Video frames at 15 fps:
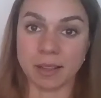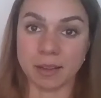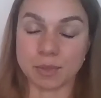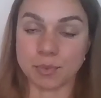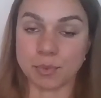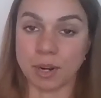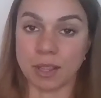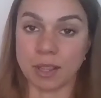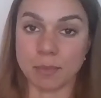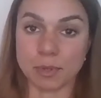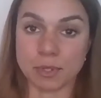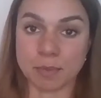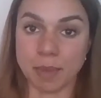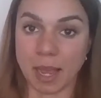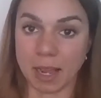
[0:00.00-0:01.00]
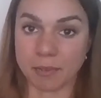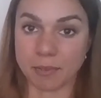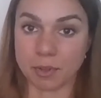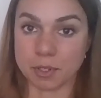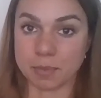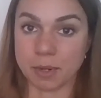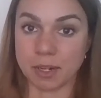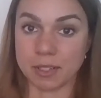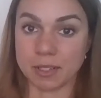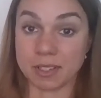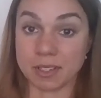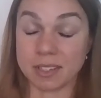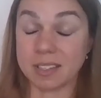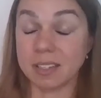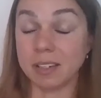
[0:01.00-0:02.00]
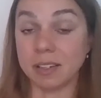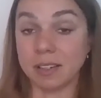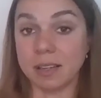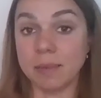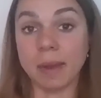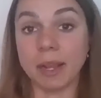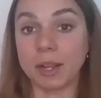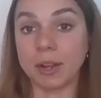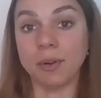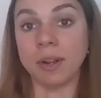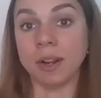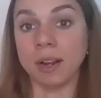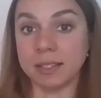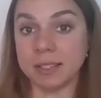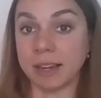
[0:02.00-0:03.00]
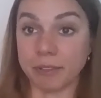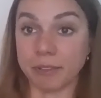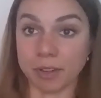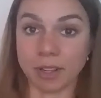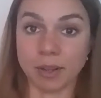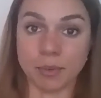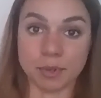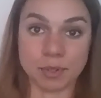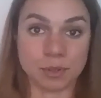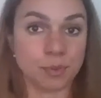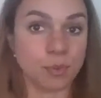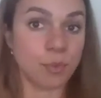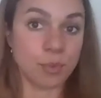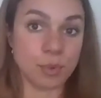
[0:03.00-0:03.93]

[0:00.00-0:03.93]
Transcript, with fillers: that was one of the most impactful experiences still in my career, and definitely was,